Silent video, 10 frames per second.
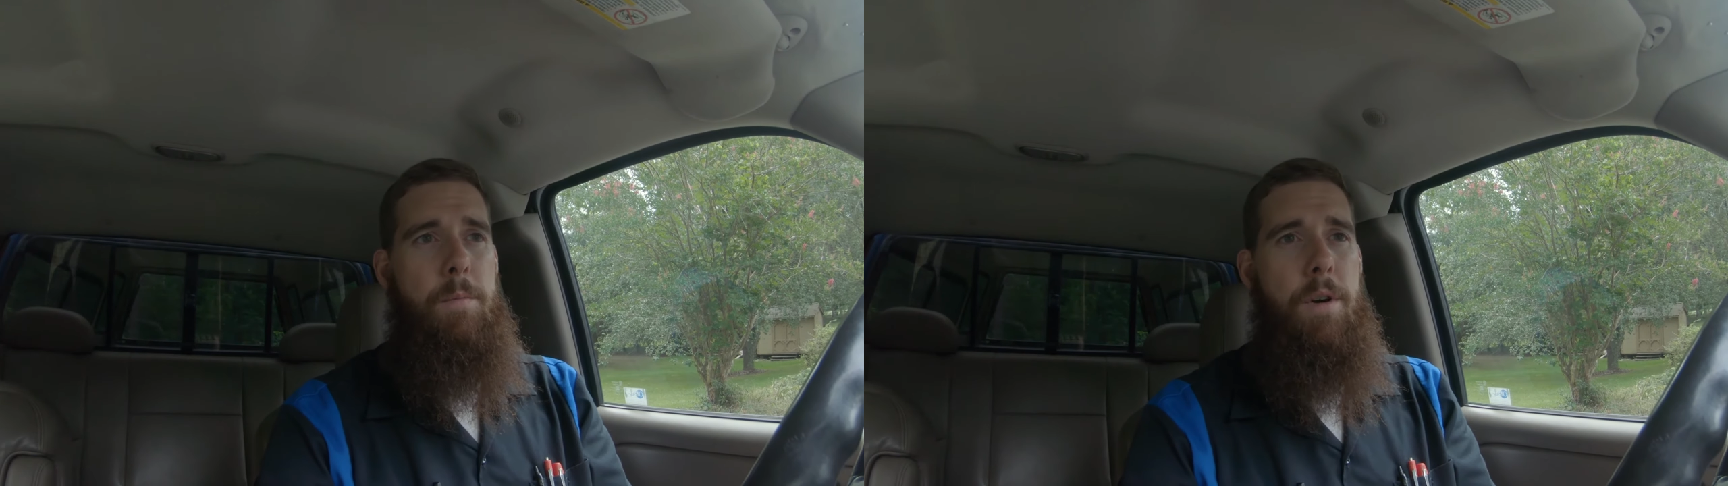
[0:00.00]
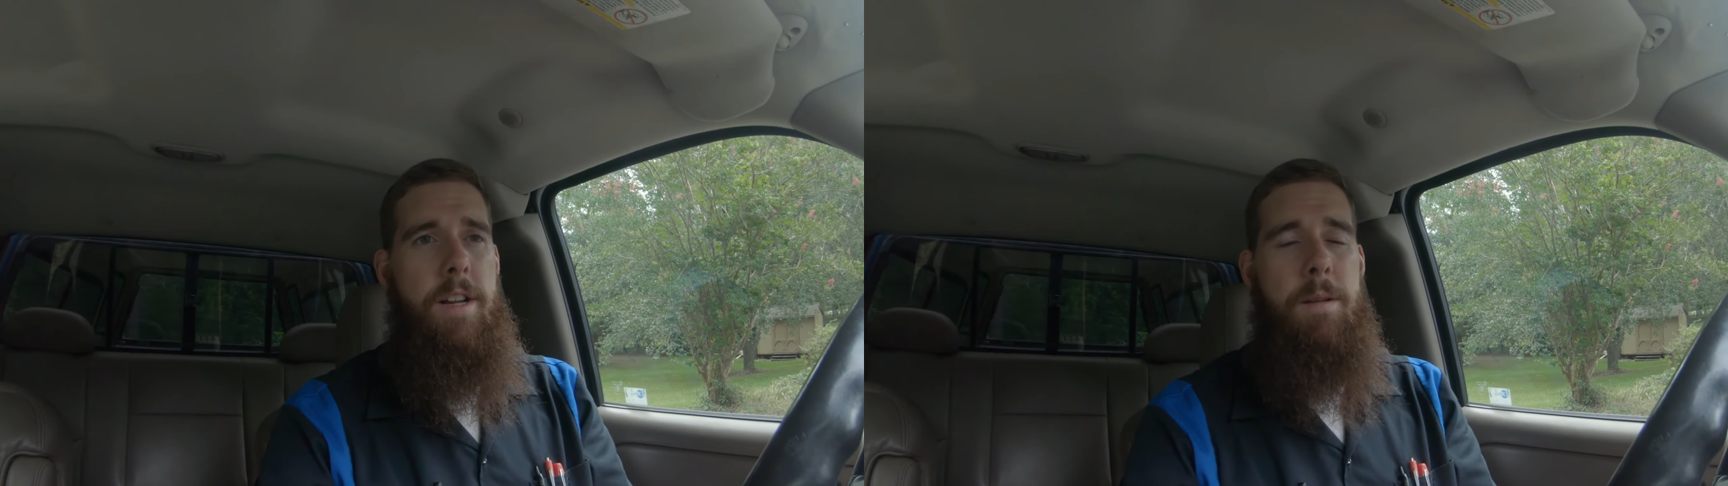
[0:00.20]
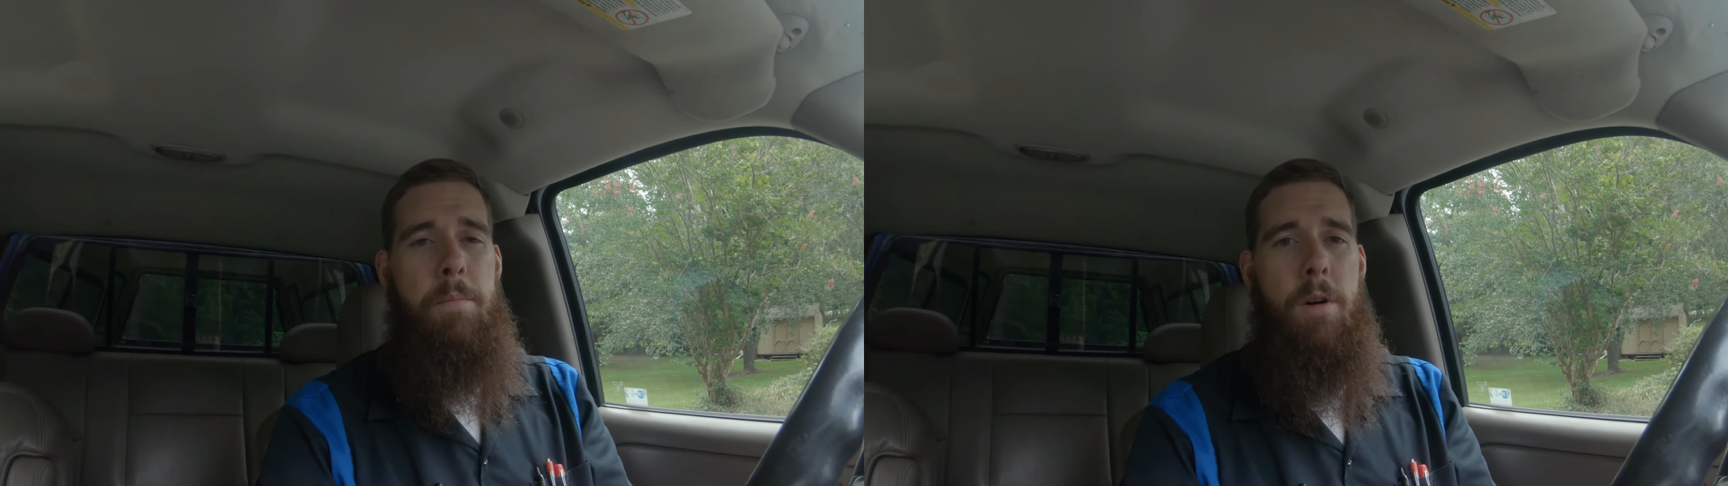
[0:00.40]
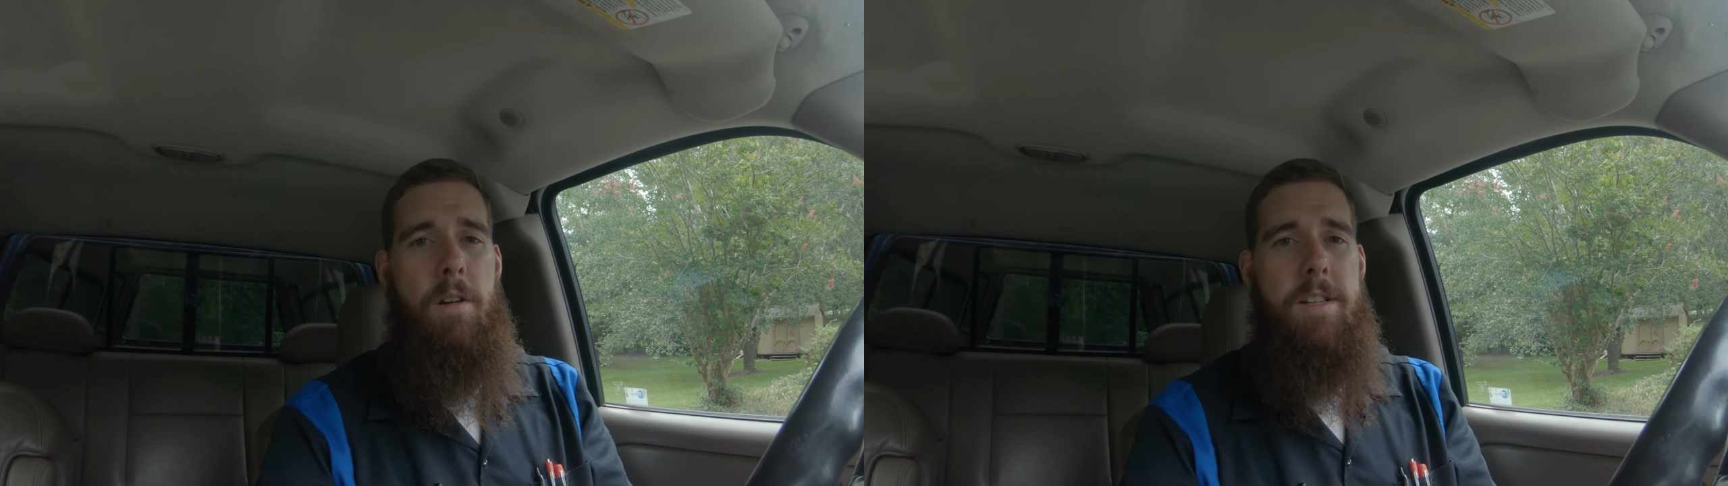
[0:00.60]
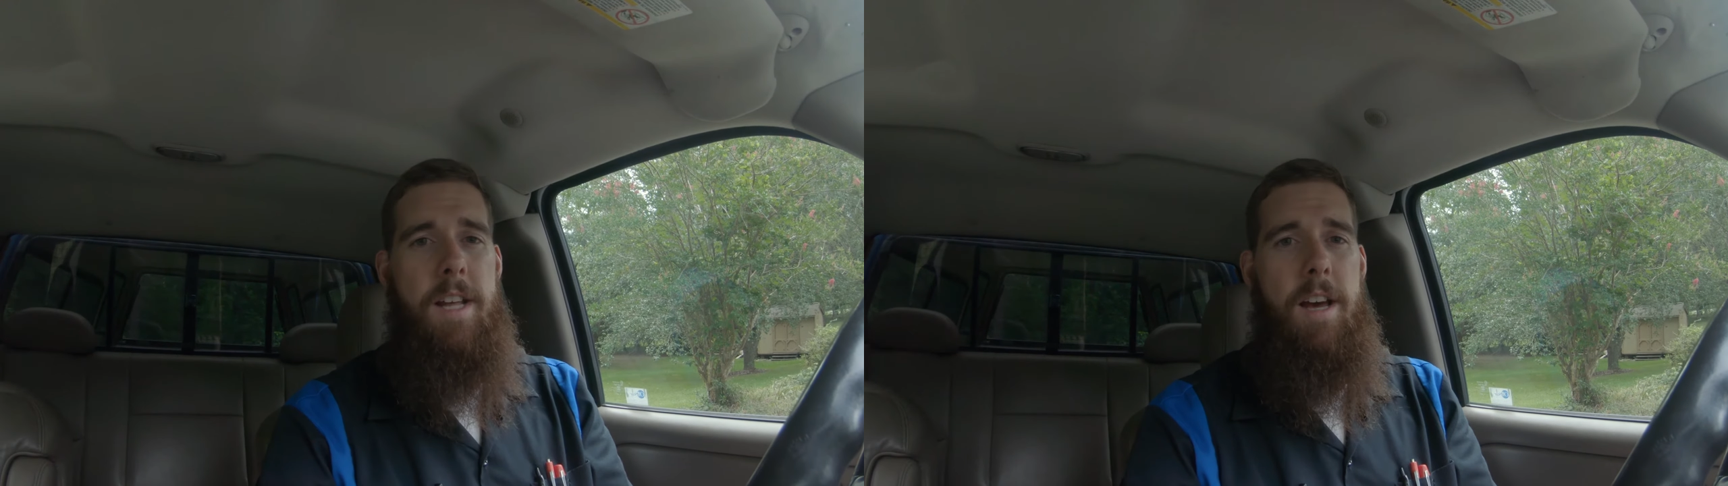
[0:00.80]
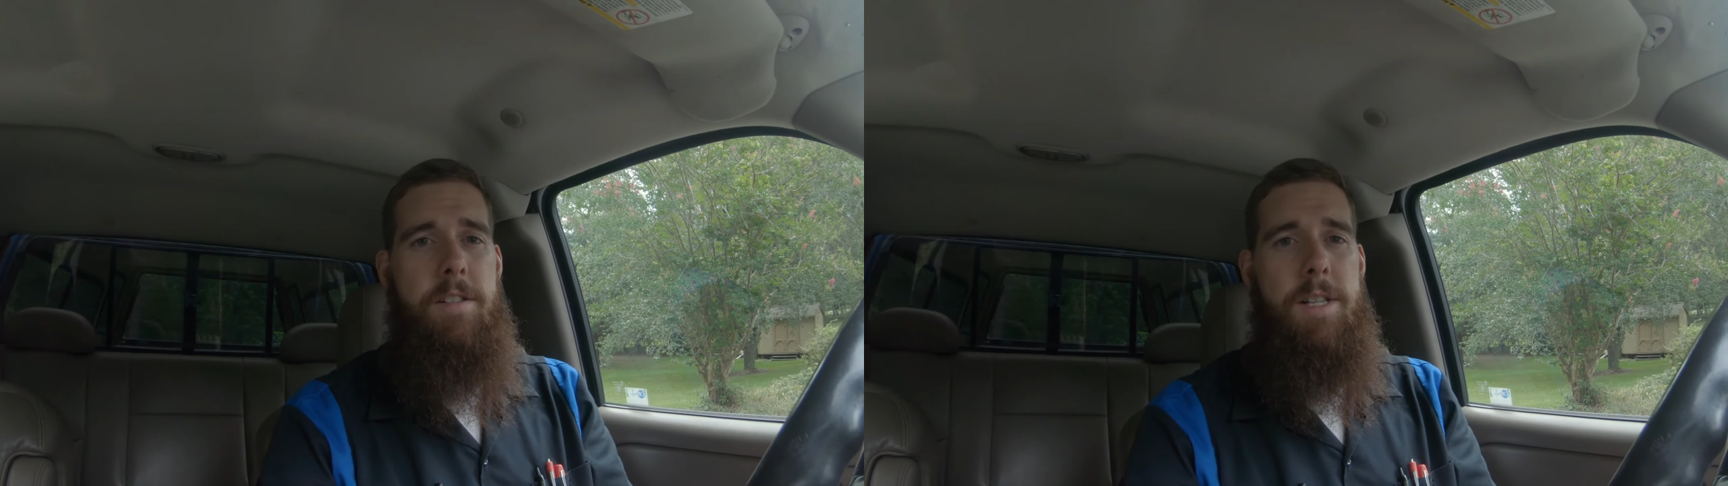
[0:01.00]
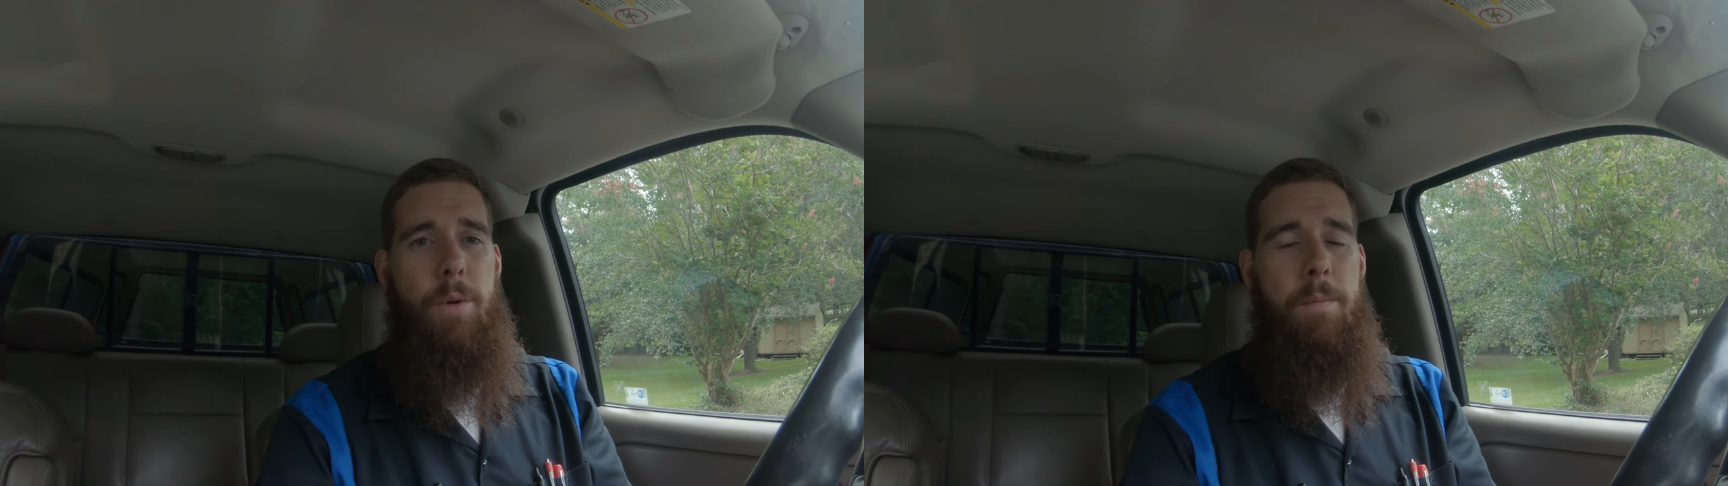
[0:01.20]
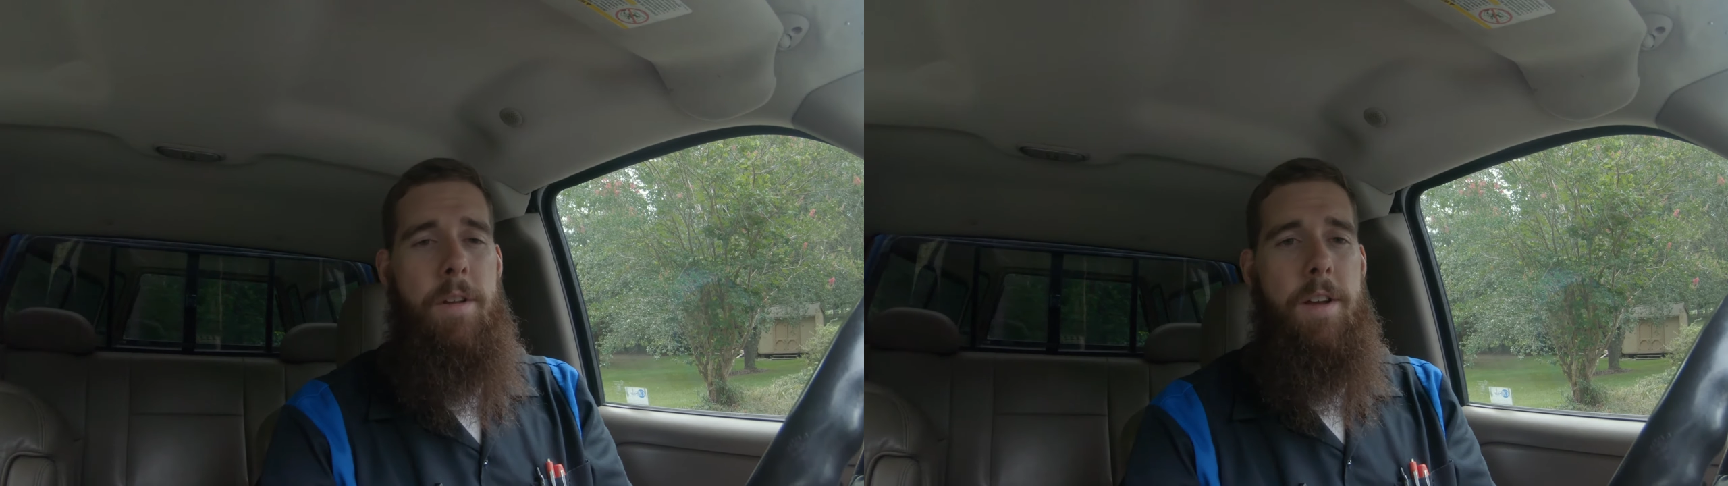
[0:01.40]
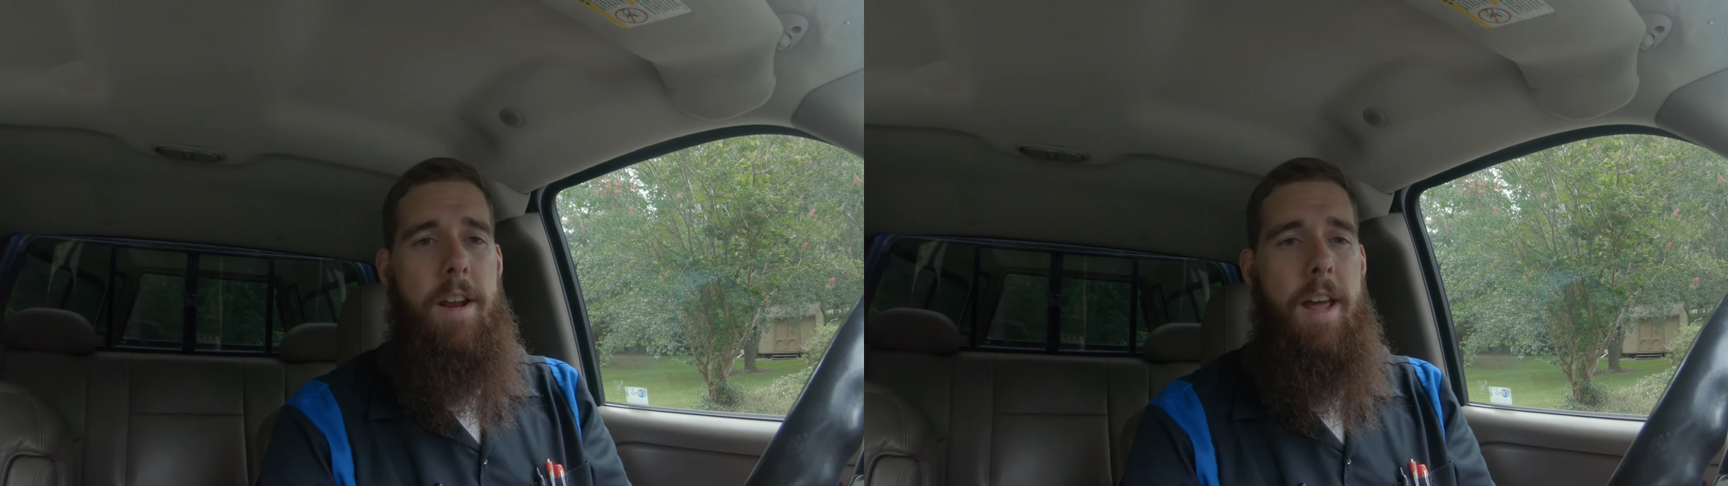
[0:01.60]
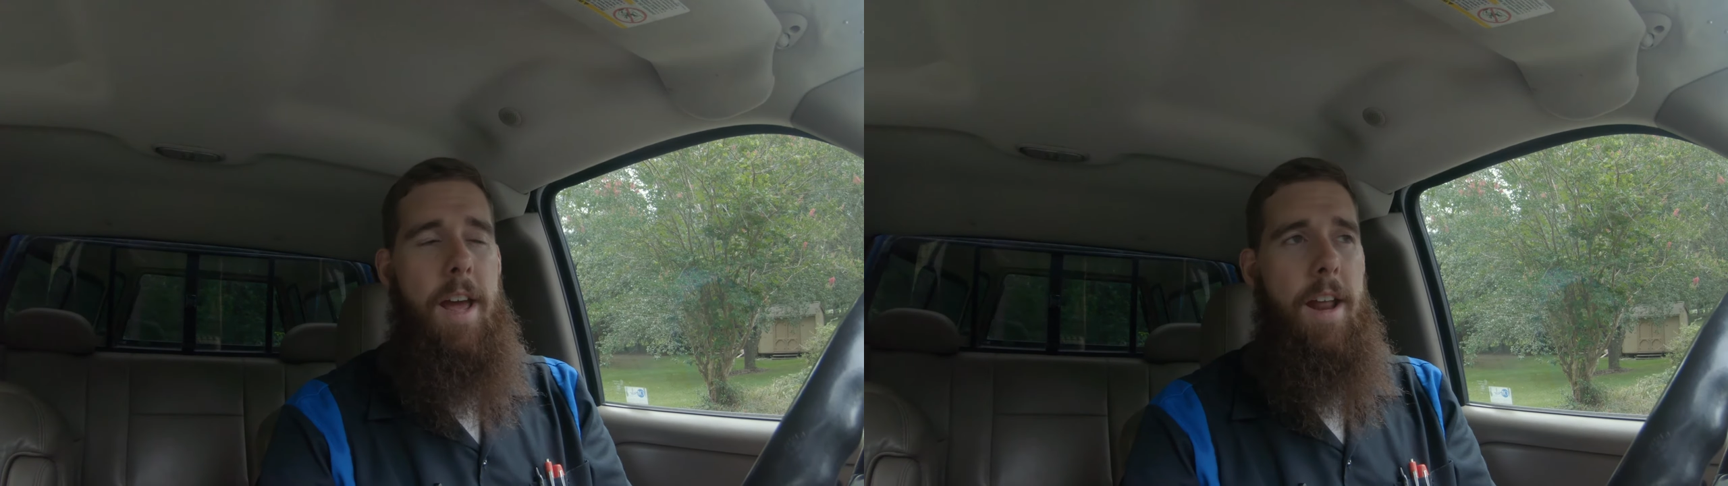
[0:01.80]
Price some parts out, see what I'm
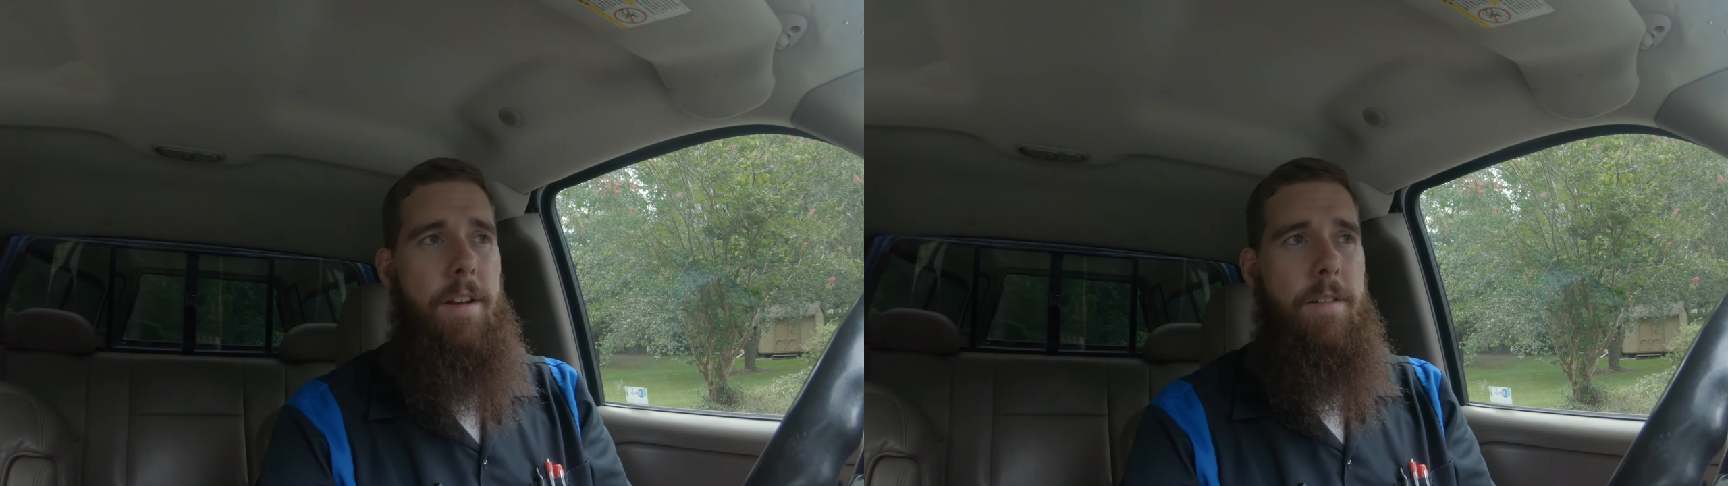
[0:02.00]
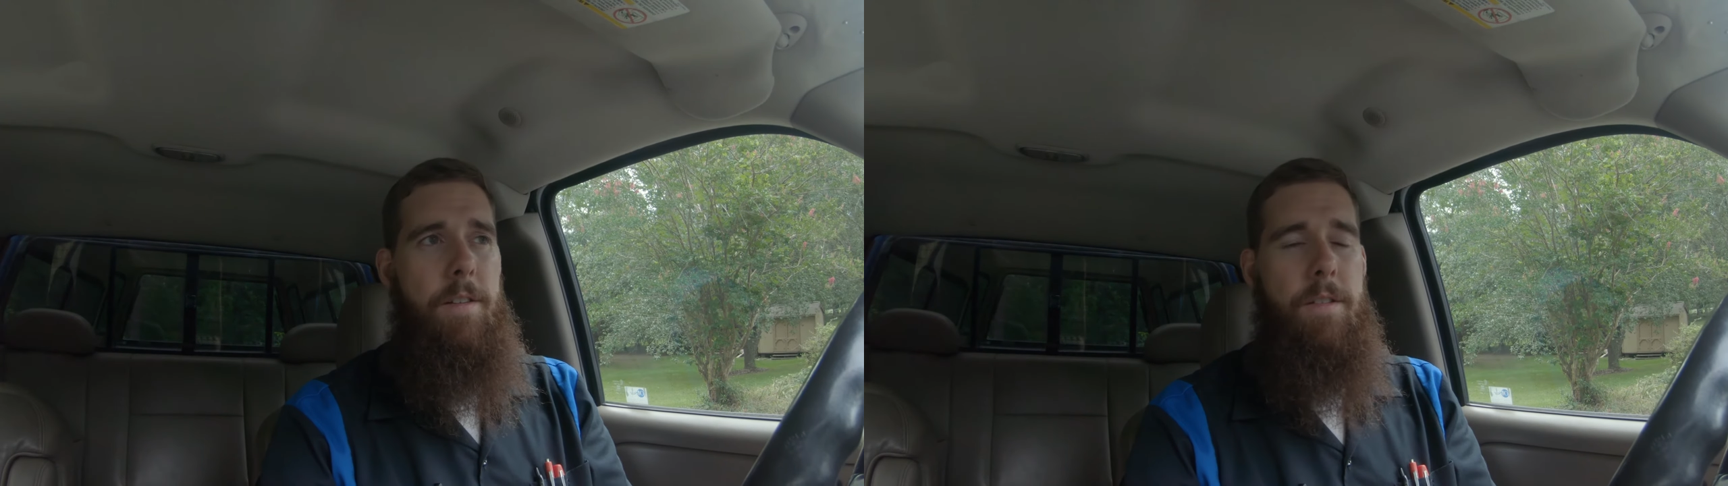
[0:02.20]
looking at.